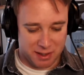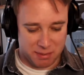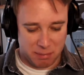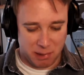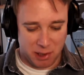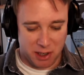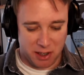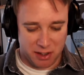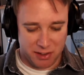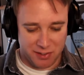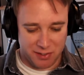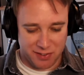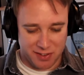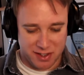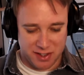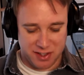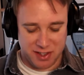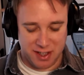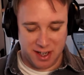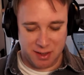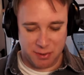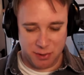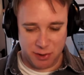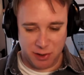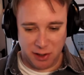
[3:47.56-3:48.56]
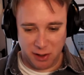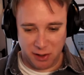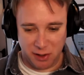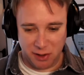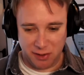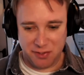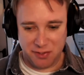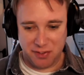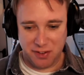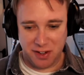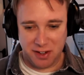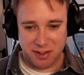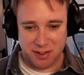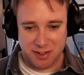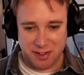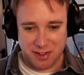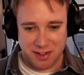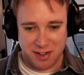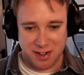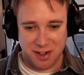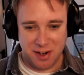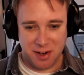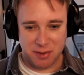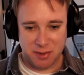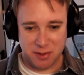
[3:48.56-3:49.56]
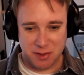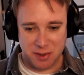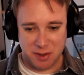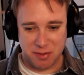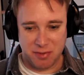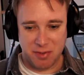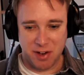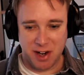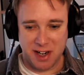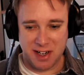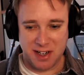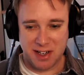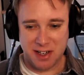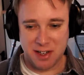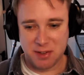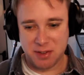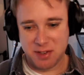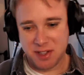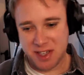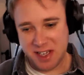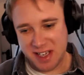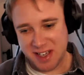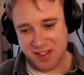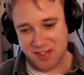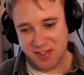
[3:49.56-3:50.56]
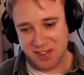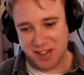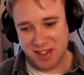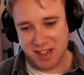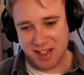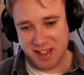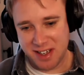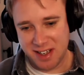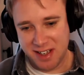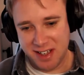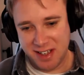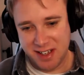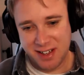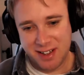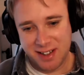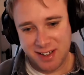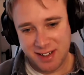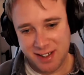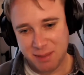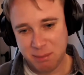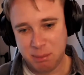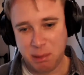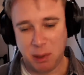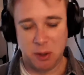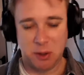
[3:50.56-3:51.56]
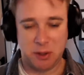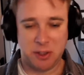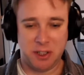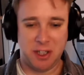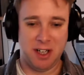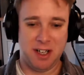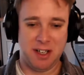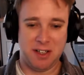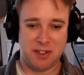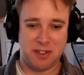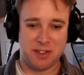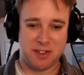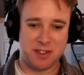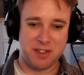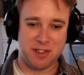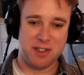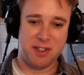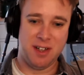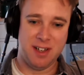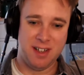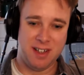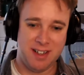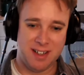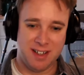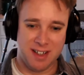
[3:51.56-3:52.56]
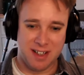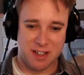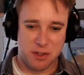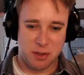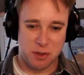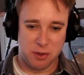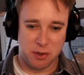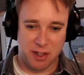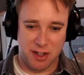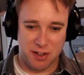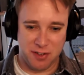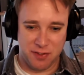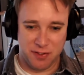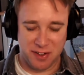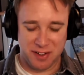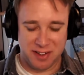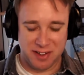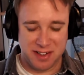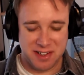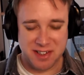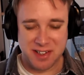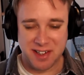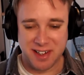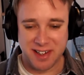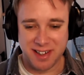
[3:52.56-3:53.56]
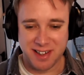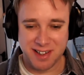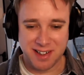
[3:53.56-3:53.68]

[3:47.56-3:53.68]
part of it sounds a lot of fun. Doing radio, TV, podcasts. It's all great fun, isn't it?